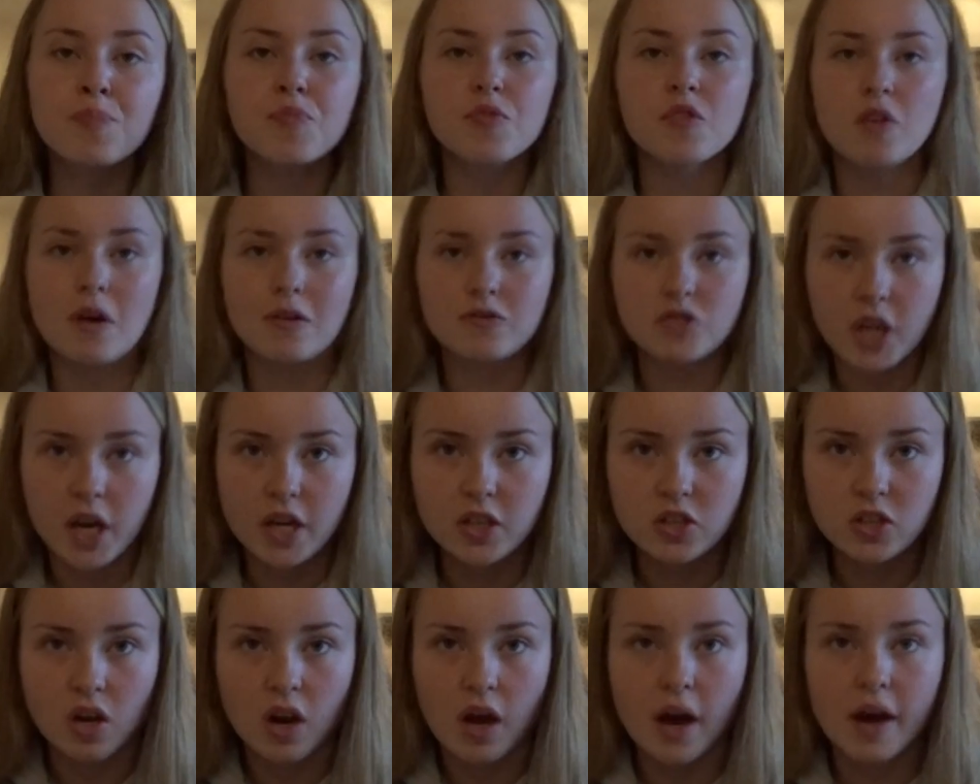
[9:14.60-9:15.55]
So I've
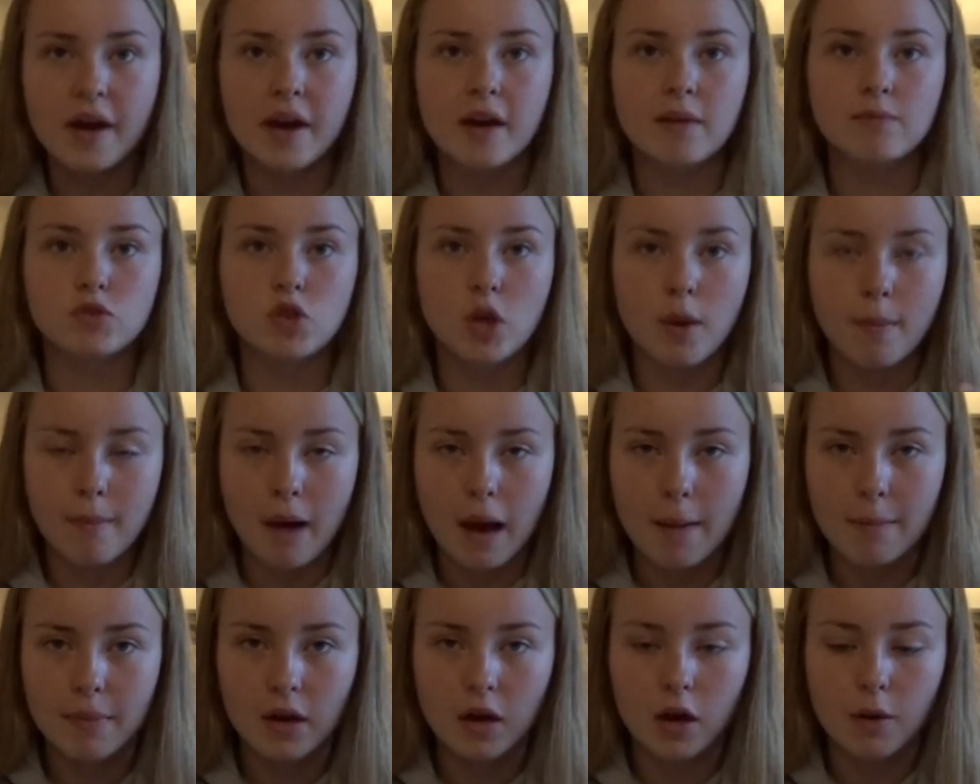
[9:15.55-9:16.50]
changed the lighting, so it
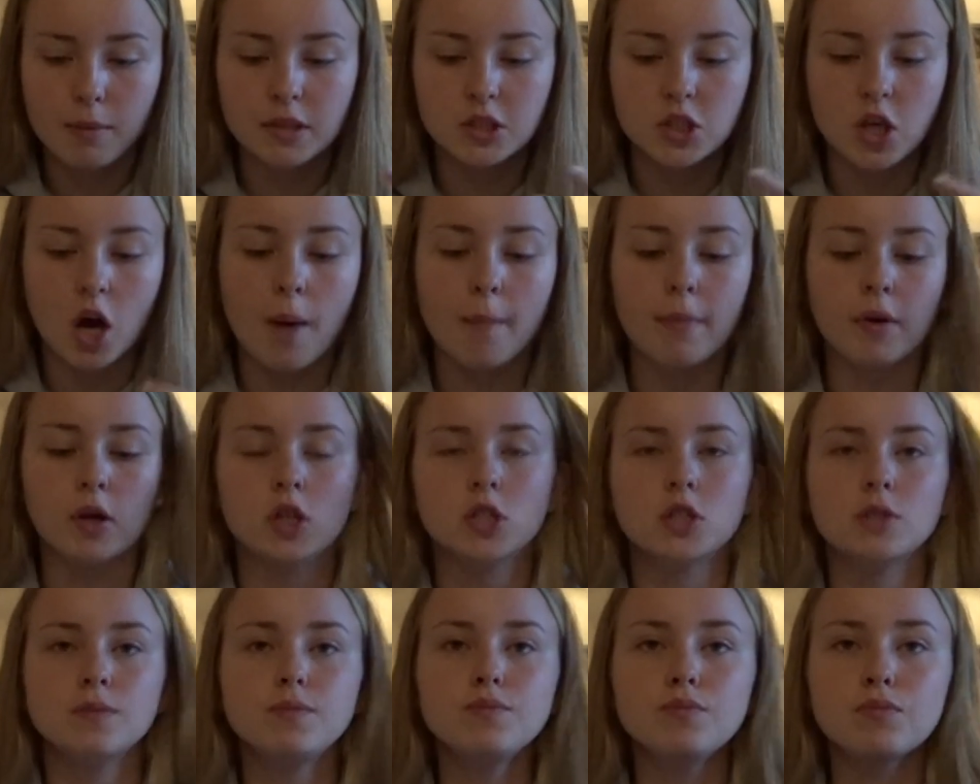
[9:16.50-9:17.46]
might be a little bit dark
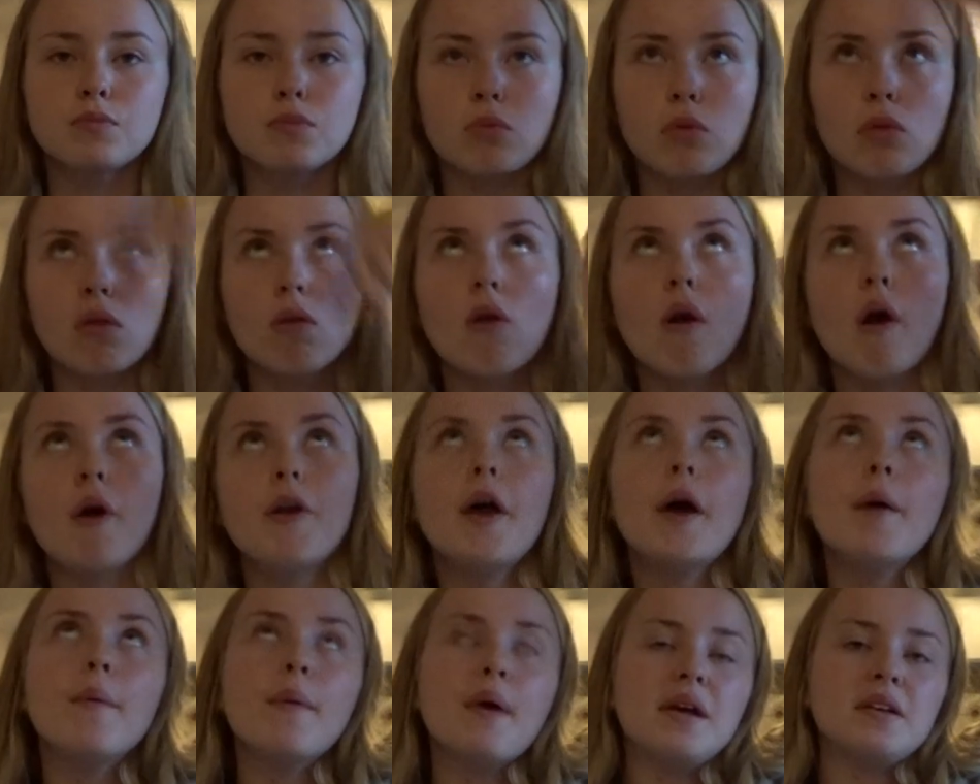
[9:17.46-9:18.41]
because I
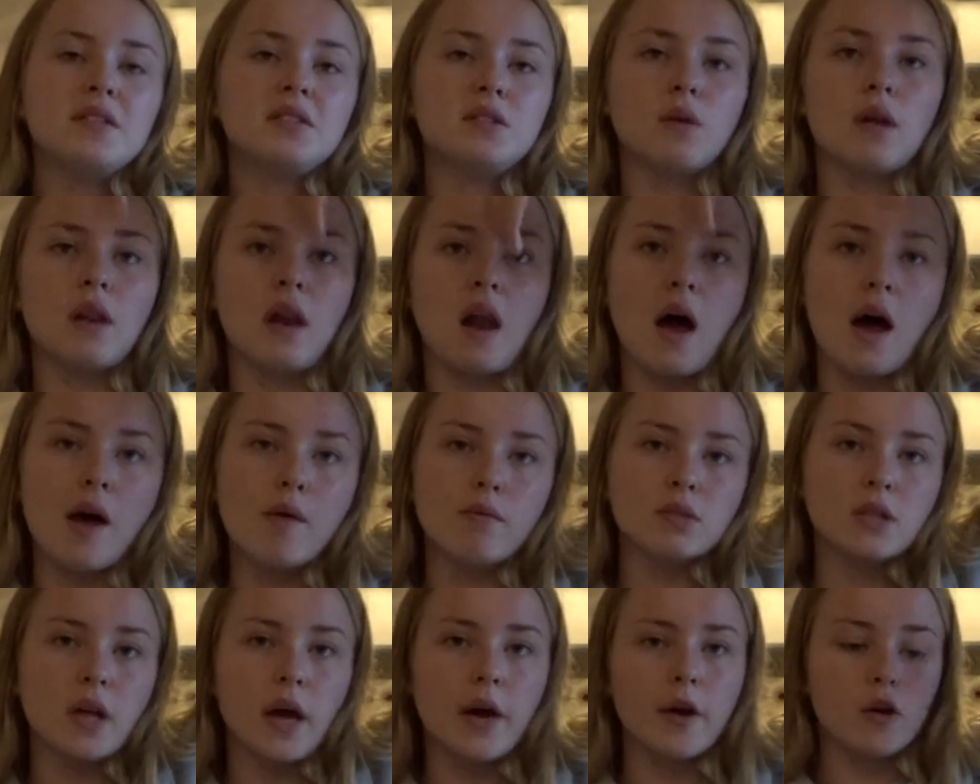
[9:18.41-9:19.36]
noticed the light
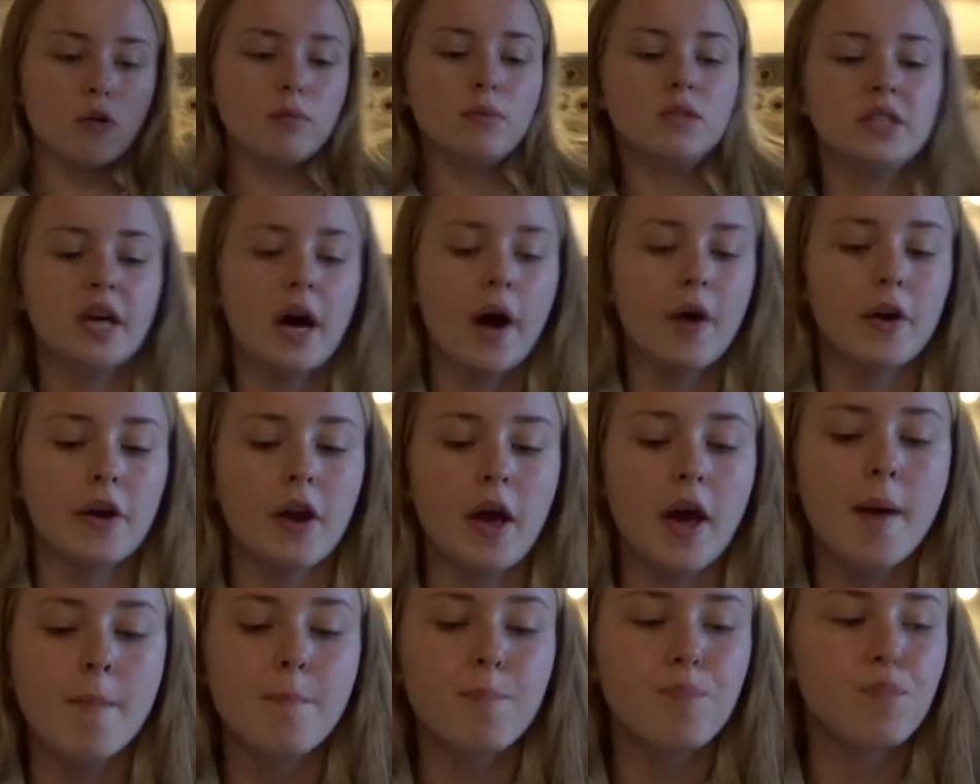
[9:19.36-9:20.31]
was like coming down on
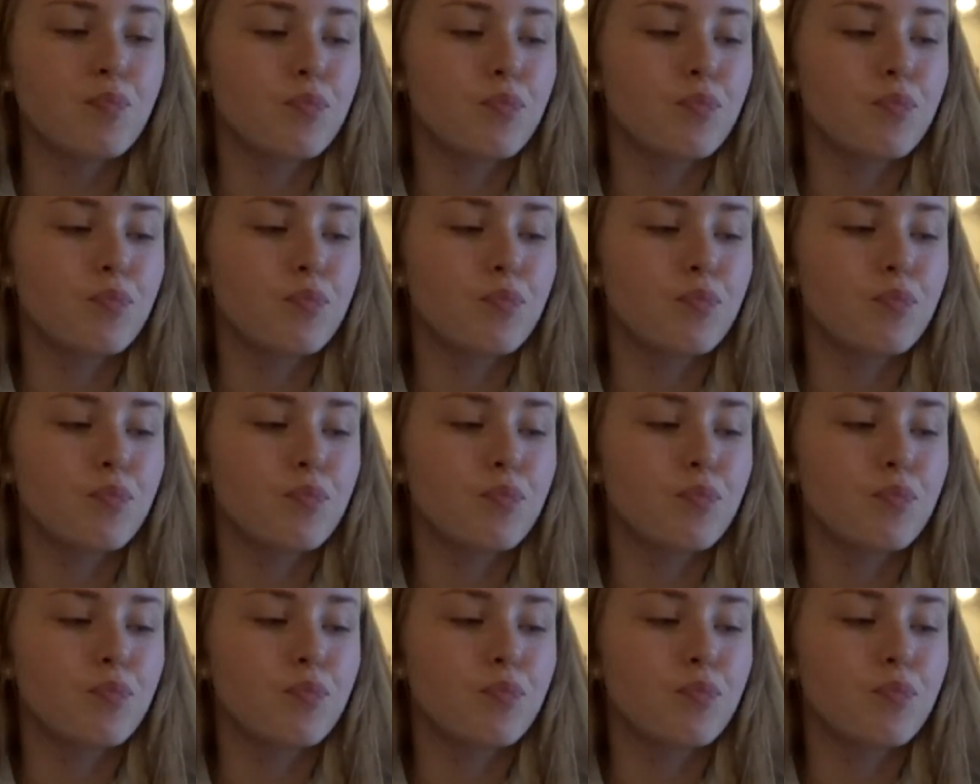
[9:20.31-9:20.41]
it.